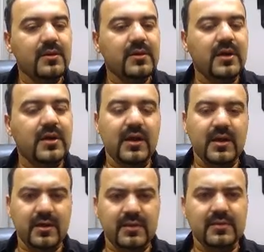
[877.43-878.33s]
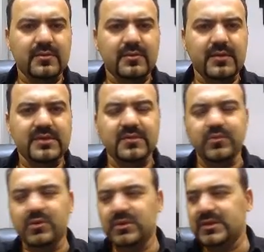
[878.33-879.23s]
Kyle makes a
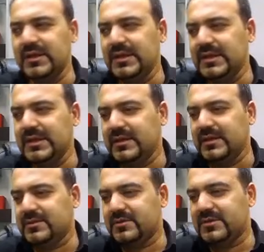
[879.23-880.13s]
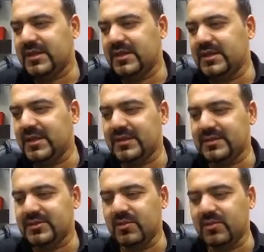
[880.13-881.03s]
point, to say that
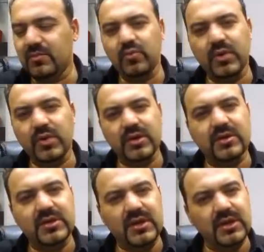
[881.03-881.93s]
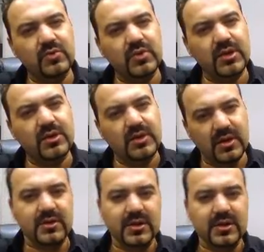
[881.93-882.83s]
someone killing with a
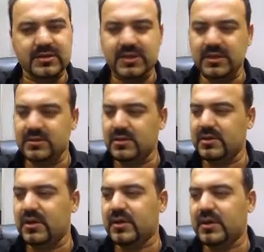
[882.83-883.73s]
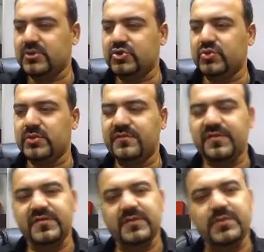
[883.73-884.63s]
gun and taking the gun and shooting
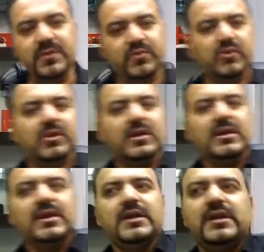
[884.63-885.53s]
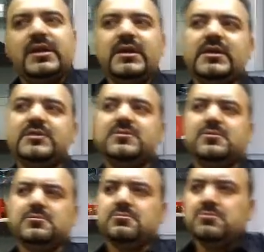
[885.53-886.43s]
50 people,
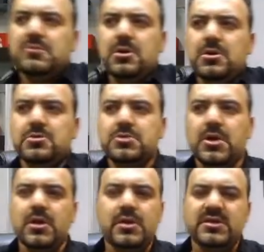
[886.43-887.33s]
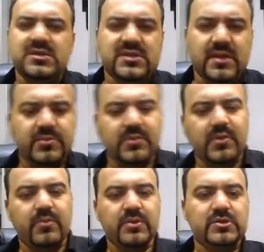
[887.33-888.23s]
it's acceptable,
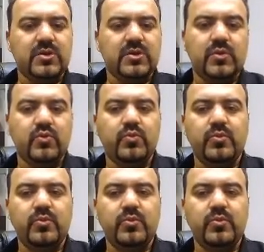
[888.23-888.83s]
but someone who